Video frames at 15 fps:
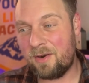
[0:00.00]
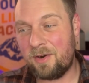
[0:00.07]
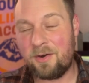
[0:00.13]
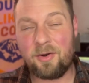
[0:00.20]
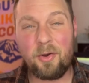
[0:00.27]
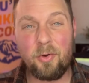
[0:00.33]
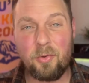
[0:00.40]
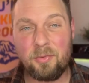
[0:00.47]

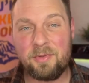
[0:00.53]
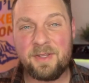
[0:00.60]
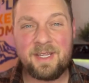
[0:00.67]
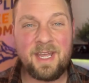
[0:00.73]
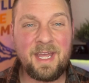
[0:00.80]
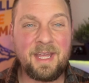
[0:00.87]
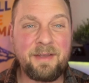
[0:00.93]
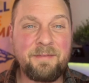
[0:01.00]
are
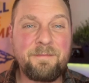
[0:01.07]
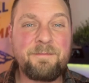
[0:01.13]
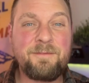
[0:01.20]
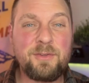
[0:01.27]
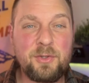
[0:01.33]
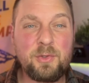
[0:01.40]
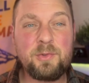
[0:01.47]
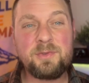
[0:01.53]
only a
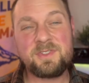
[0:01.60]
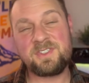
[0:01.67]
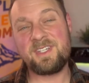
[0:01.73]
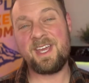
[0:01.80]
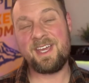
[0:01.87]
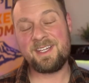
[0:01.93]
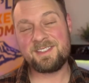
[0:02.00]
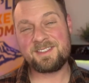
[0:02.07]
few
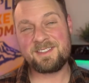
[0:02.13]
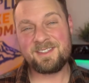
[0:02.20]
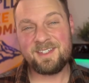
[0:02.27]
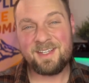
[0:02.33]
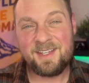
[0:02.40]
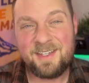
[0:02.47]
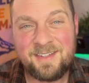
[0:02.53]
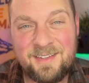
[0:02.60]
states
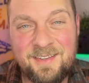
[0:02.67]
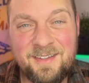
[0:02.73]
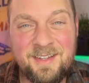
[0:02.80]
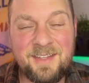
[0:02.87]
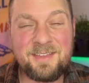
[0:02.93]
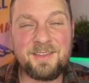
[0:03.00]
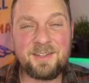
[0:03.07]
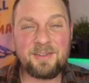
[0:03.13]

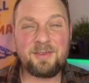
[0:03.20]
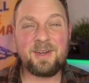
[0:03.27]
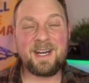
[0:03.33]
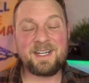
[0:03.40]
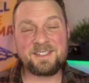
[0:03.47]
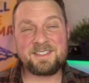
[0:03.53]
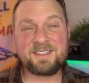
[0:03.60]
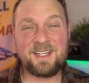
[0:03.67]
in the
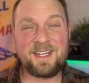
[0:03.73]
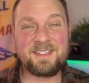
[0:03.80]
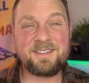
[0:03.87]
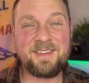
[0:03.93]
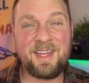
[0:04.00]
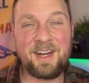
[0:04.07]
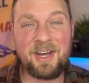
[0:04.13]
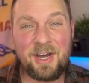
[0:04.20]
United States
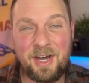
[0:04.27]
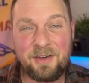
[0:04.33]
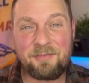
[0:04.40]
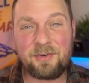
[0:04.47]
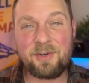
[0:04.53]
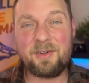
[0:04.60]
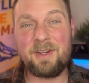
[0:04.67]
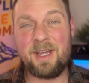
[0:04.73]
that
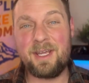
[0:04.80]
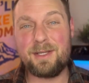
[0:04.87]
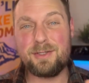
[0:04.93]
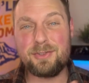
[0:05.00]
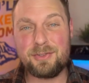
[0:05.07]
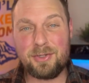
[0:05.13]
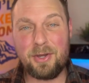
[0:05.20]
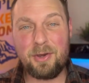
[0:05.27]
offer a
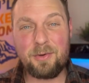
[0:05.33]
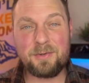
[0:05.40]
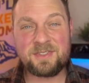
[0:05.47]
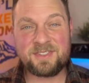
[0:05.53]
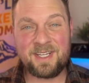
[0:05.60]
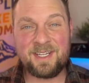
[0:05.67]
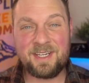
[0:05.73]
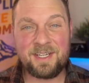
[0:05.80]
no
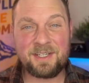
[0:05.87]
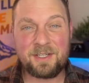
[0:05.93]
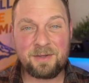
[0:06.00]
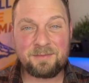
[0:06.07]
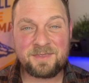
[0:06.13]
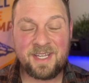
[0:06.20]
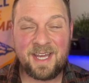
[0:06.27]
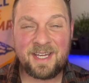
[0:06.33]
state
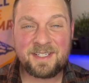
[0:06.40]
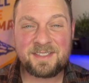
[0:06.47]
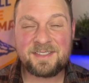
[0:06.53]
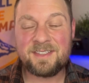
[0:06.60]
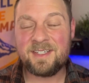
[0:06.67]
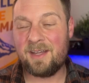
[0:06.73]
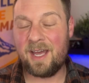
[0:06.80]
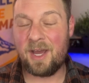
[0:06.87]
income tax,
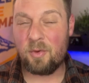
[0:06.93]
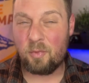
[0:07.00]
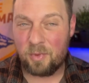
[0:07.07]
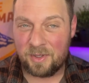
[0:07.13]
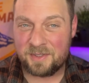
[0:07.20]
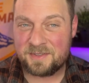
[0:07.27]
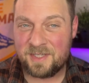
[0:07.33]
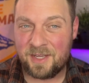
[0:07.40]
I
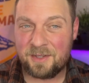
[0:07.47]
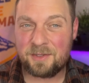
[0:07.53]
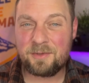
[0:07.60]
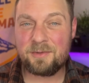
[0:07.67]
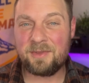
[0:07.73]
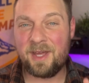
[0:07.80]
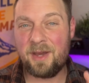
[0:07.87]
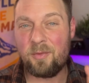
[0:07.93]
will tell
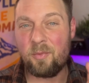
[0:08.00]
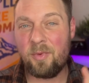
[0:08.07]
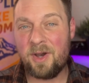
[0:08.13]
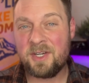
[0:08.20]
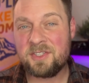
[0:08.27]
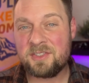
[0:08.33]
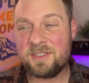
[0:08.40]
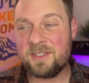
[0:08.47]
you that
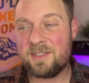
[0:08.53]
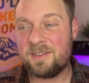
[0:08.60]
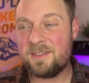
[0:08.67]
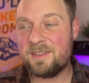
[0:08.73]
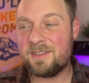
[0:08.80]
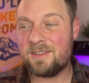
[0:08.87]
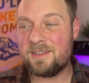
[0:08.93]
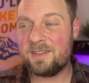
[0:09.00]

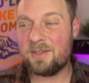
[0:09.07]
Washington,